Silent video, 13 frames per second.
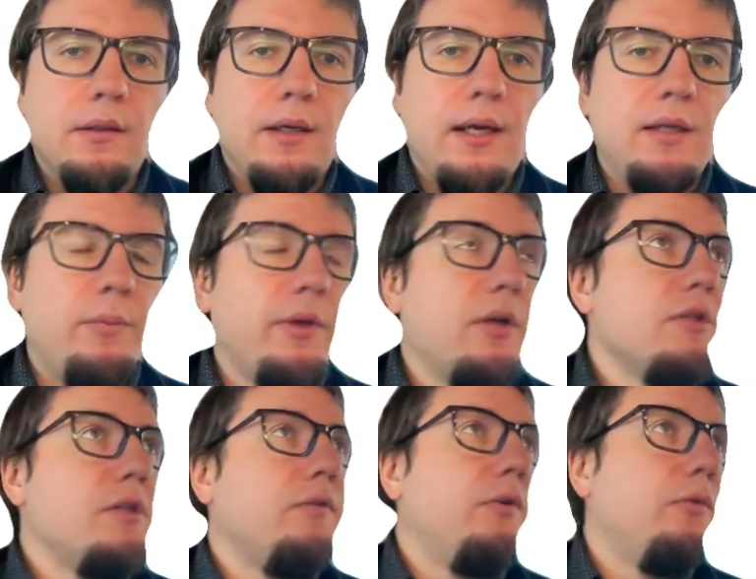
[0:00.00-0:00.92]
And because
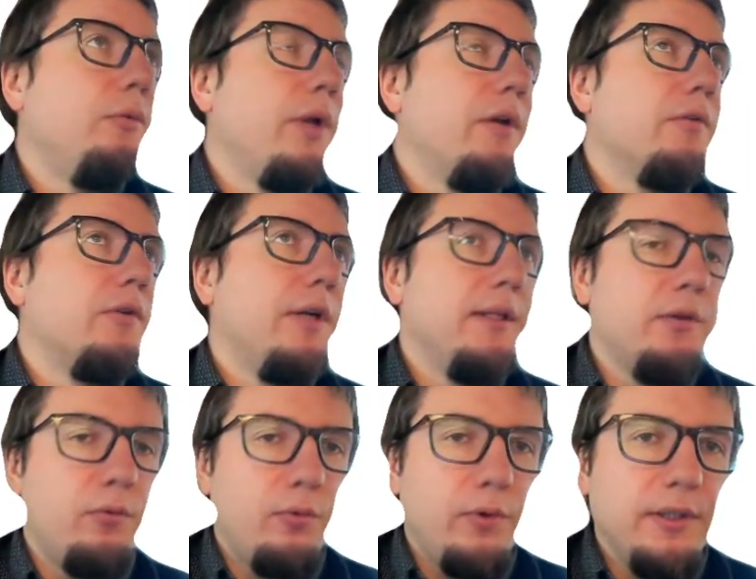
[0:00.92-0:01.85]
of we have already
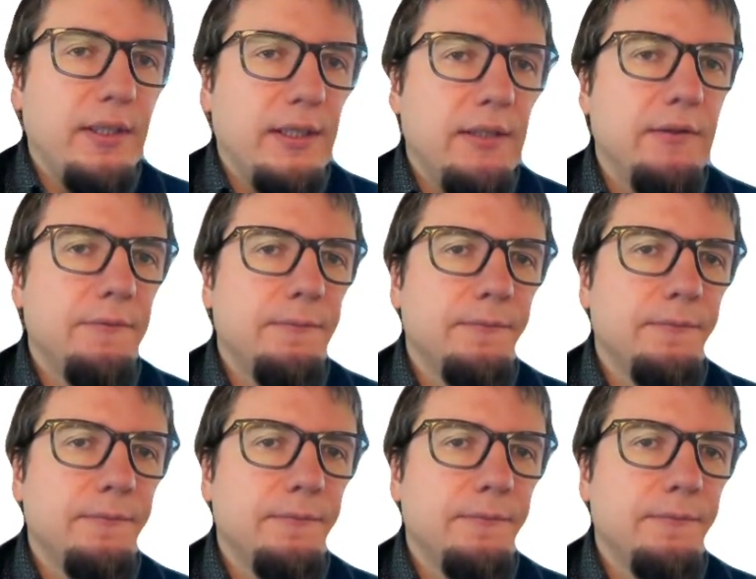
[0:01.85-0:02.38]
written it,